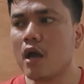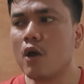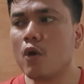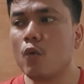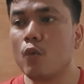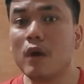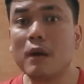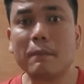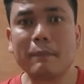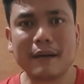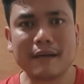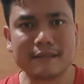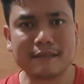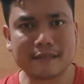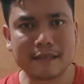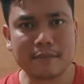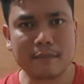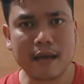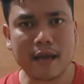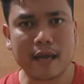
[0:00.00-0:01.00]
Huwag
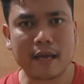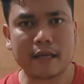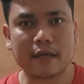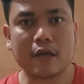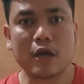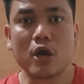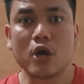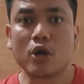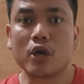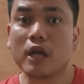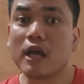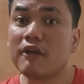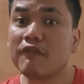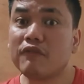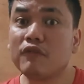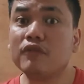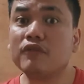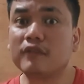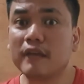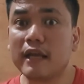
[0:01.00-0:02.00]
pagsamahin. If
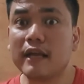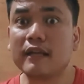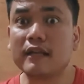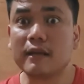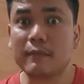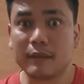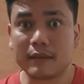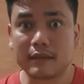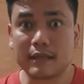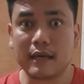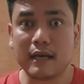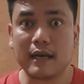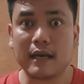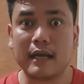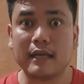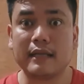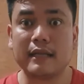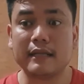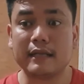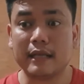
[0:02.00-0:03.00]
you think naman talaga
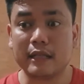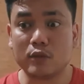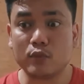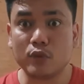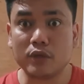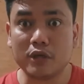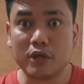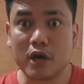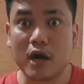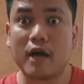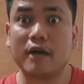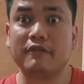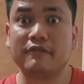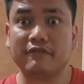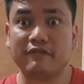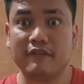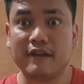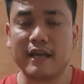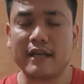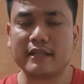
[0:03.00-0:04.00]
that it would
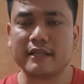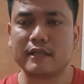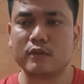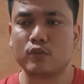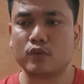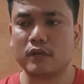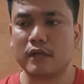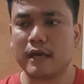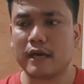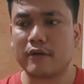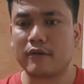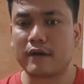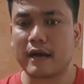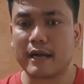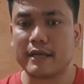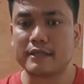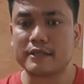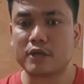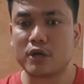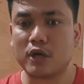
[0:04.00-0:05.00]

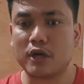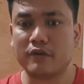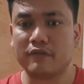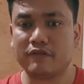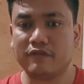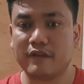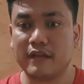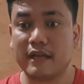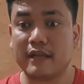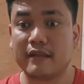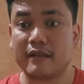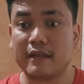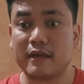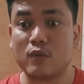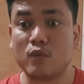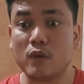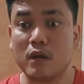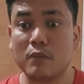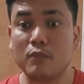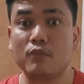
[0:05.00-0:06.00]
arise conflict, then
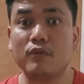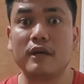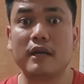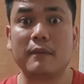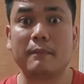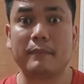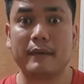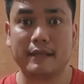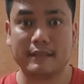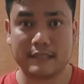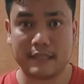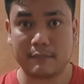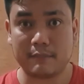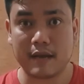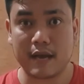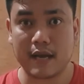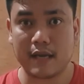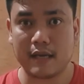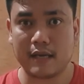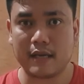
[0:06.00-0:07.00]
wag mo nang
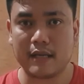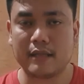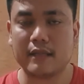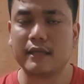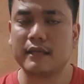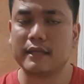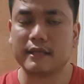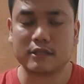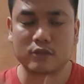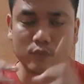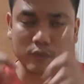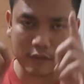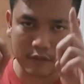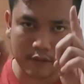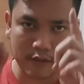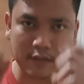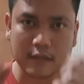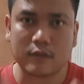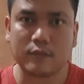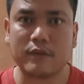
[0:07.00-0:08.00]
pagsamahin. I think that's one
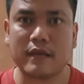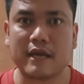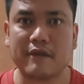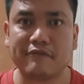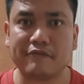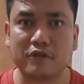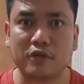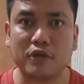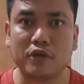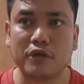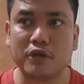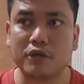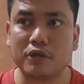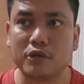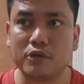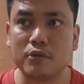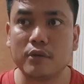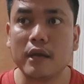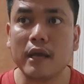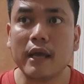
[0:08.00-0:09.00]
thing that we have to learn
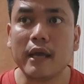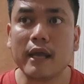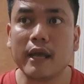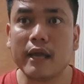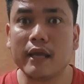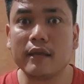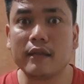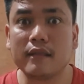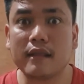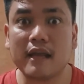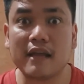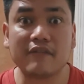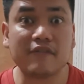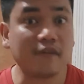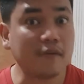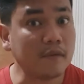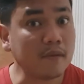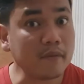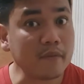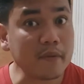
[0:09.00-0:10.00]
too in life.
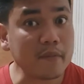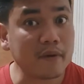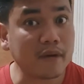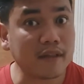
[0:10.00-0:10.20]
Oh, may mga